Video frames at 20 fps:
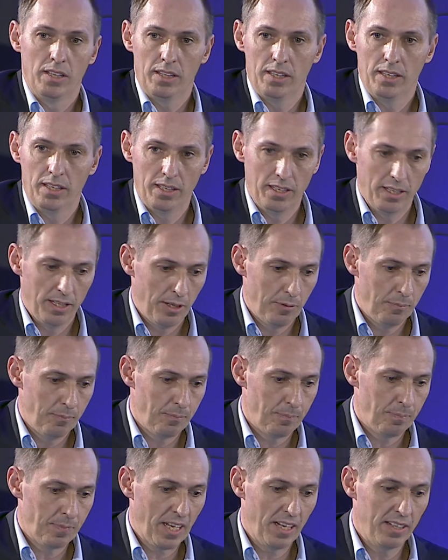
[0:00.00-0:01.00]

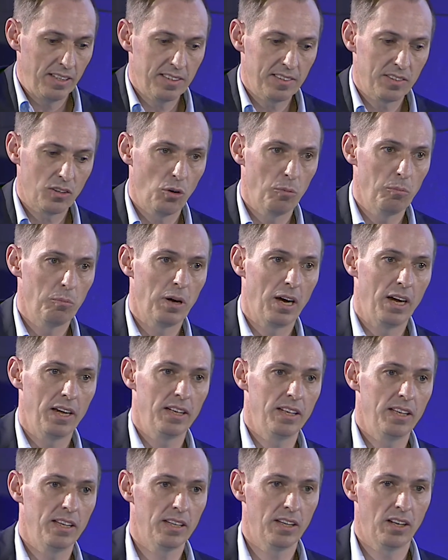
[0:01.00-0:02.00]
And it's
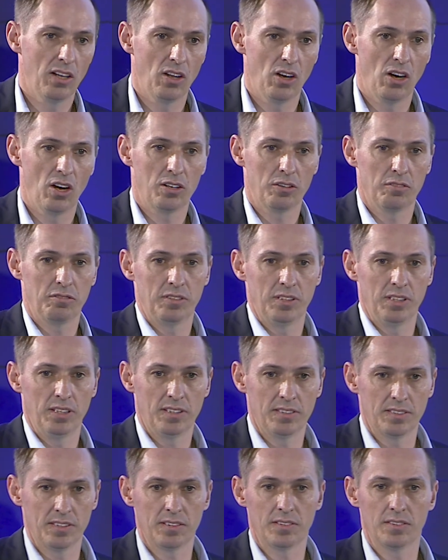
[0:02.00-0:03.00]
combining a lot of the
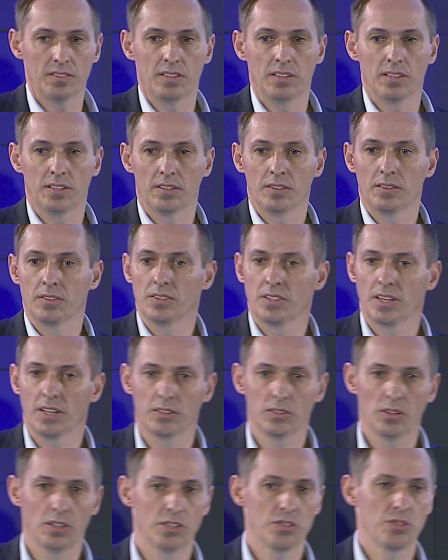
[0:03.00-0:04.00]
existing
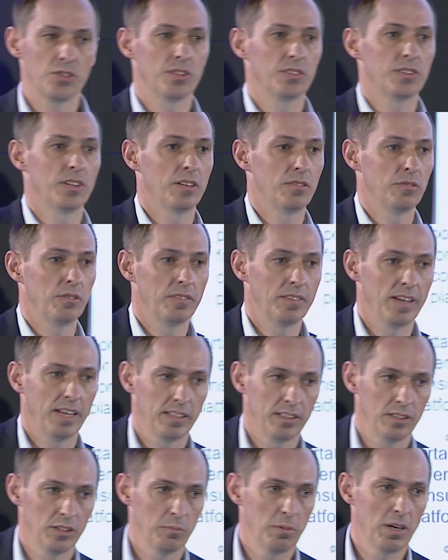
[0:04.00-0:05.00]
technologies that we've had
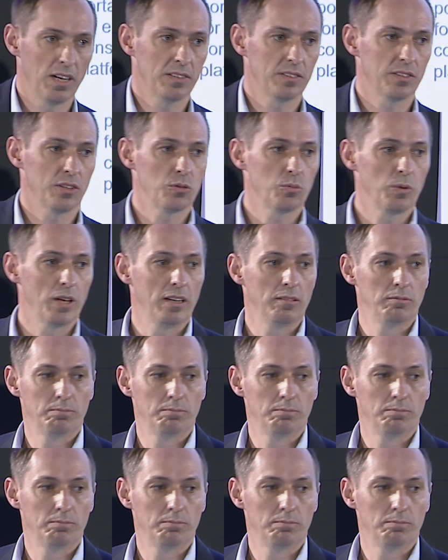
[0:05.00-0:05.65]
in the past as well.